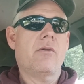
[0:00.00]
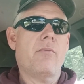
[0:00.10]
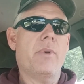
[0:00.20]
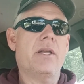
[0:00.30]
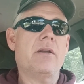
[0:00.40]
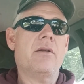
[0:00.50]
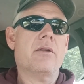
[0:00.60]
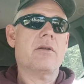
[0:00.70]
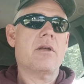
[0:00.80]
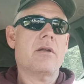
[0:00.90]
but
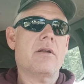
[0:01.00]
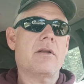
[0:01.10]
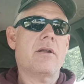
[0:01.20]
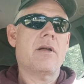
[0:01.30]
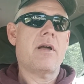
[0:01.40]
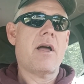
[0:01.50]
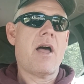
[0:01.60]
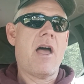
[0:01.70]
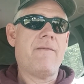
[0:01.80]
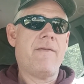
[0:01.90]

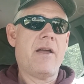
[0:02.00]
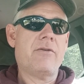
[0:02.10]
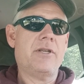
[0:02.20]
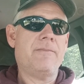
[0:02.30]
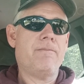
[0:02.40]
I found it.